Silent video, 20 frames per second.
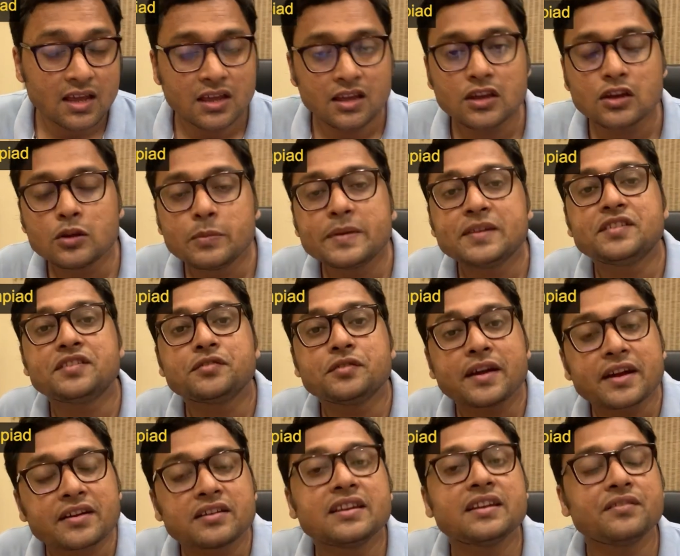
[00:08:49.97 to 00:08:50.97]
You'll be
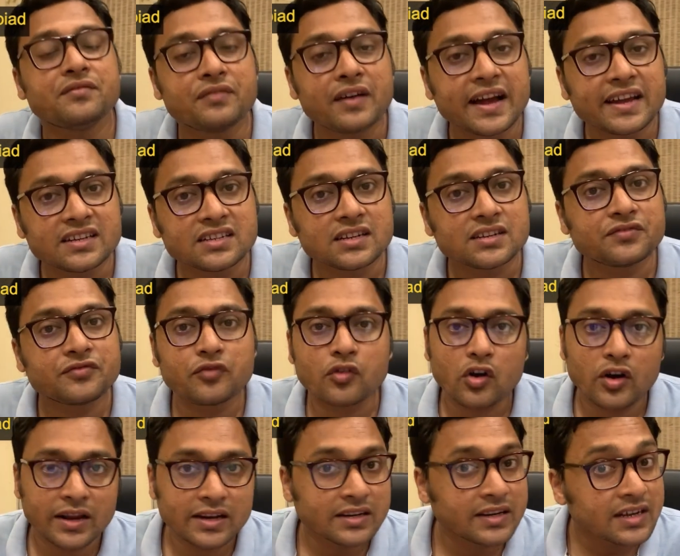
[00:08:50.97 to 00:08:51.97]
directly invited
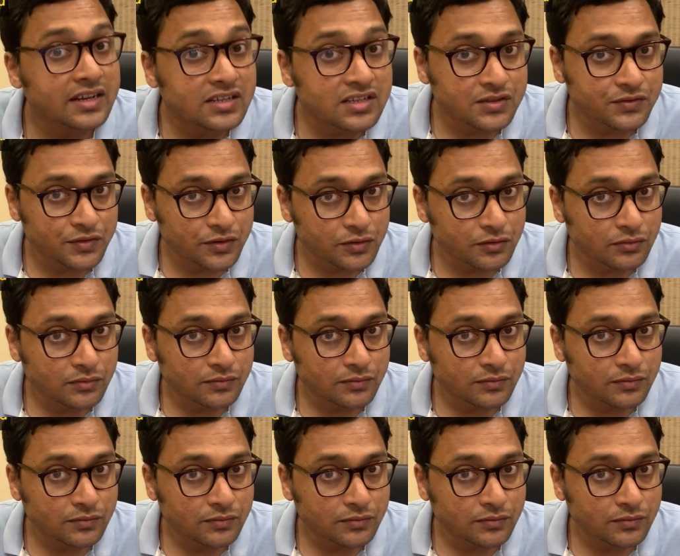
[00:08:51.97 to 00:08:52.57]
for an interview.